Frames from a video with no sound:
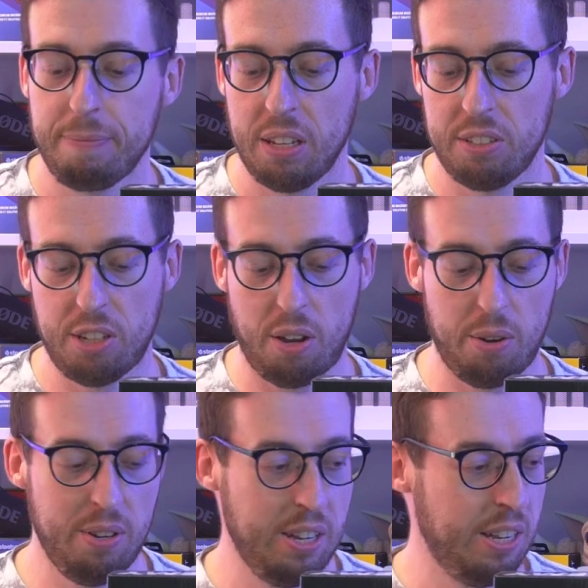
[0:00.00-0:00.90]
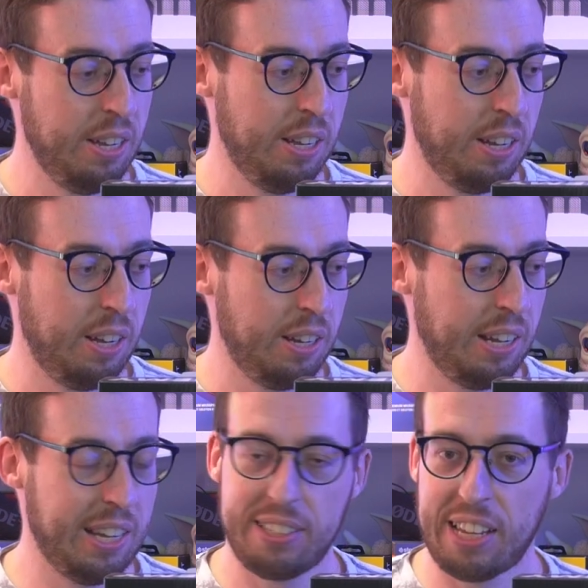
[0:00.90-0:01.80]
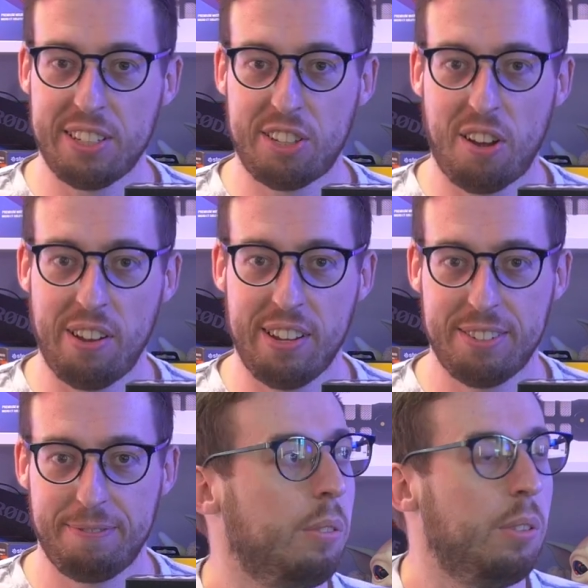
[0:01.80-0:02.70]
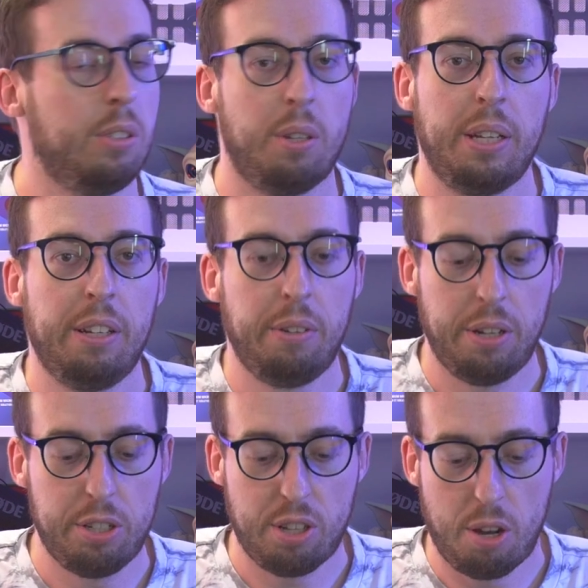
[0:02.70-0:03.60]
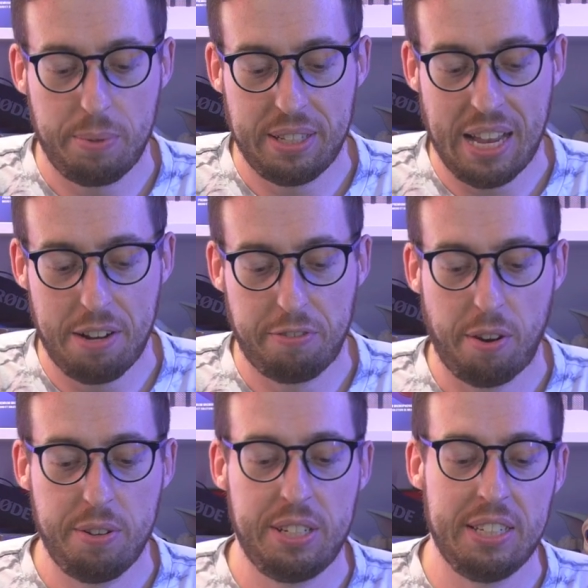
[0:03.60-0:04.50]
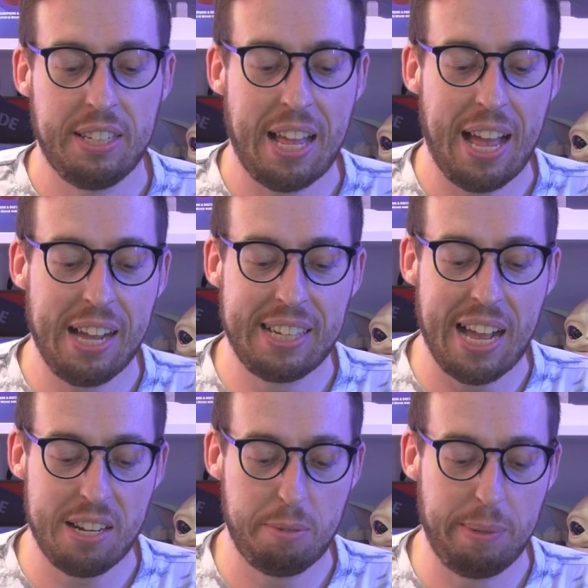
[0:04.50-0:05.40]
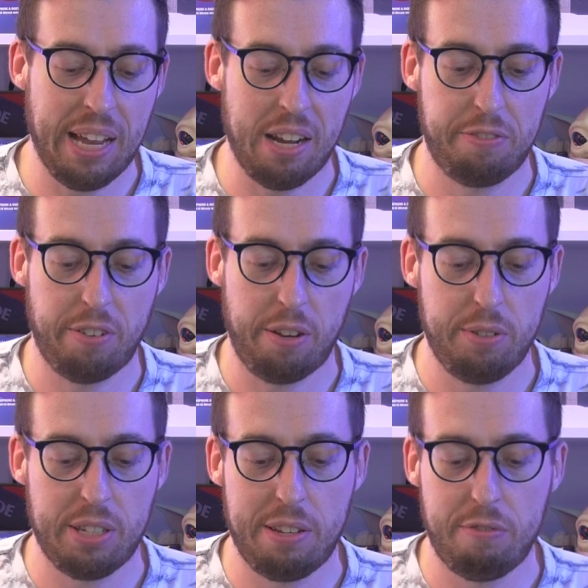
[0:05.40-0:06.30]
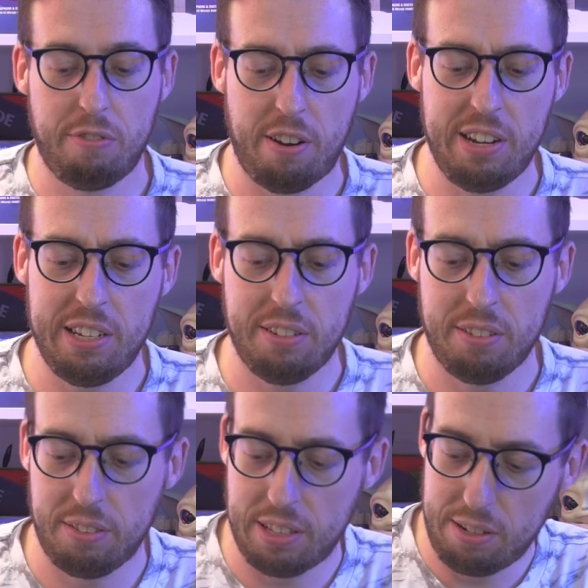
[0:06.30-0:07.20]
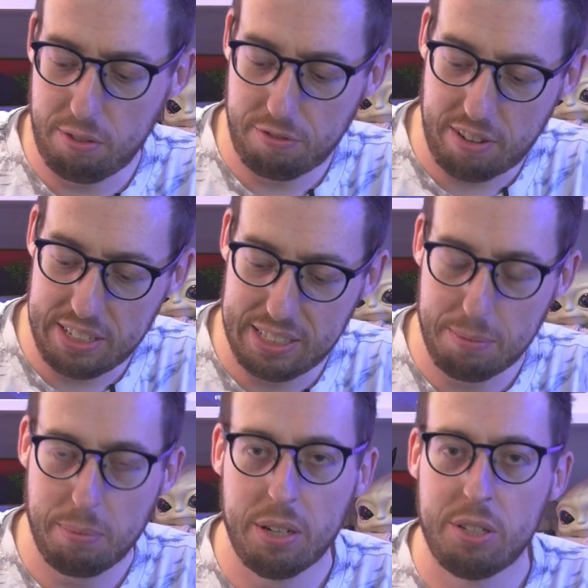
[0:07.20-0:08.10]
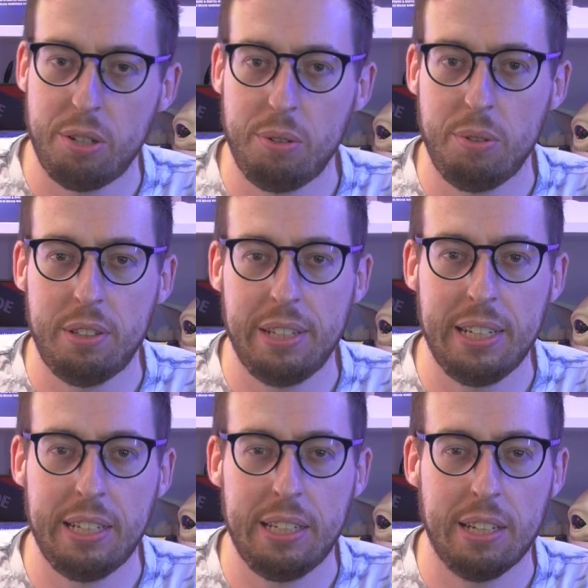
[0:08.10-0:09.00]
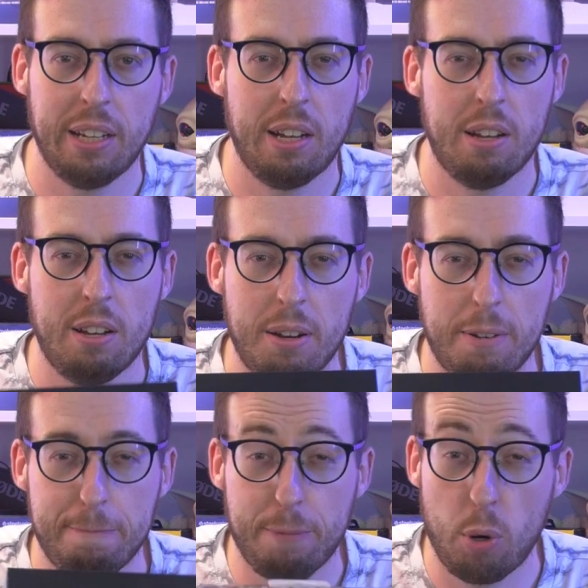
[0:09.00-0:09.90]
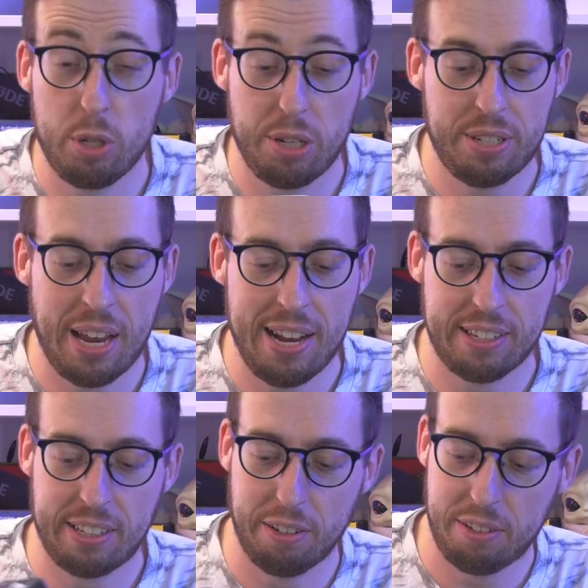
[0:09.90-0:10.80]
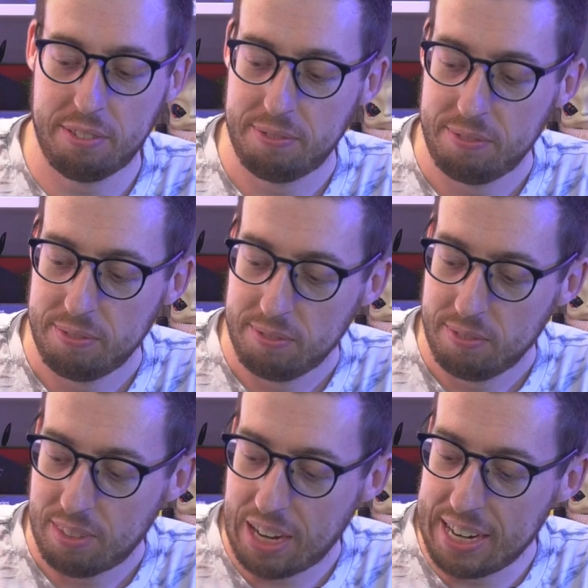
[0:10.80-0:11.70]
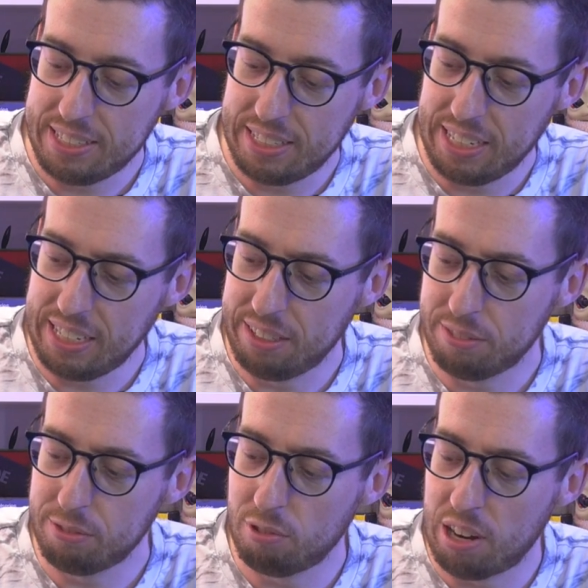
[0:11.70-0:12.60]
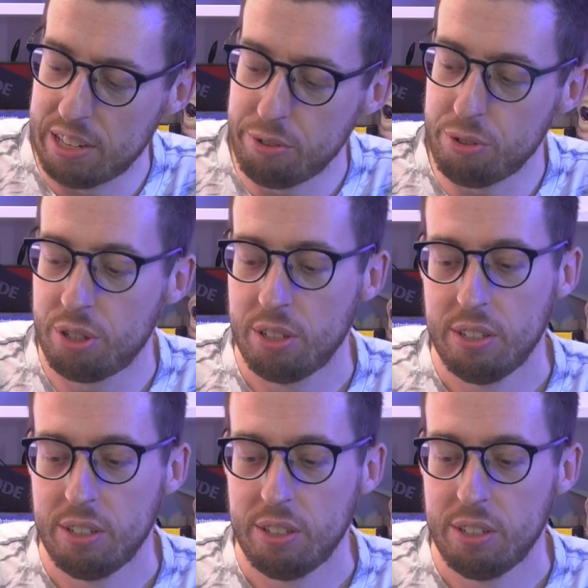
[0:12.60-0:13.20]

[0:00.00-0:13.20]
So let's get started. So I think I'm going to start with the headphones. These are their Academy headphones. They look very similar to the Audio-Technica AT range.